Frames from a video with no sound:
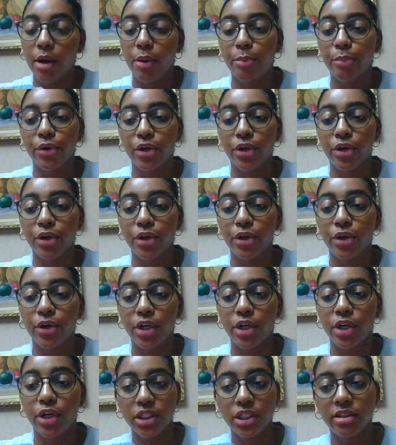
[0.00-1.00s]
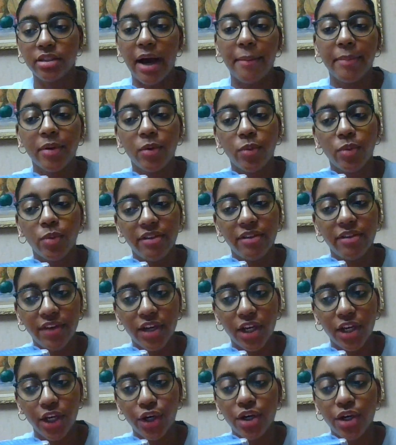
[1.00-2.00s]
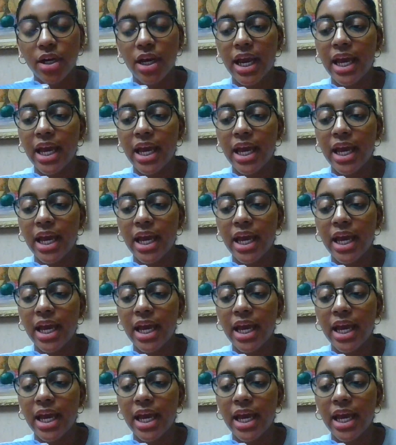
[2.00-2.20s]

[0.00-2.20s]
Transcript: percussion, tapping with the finger,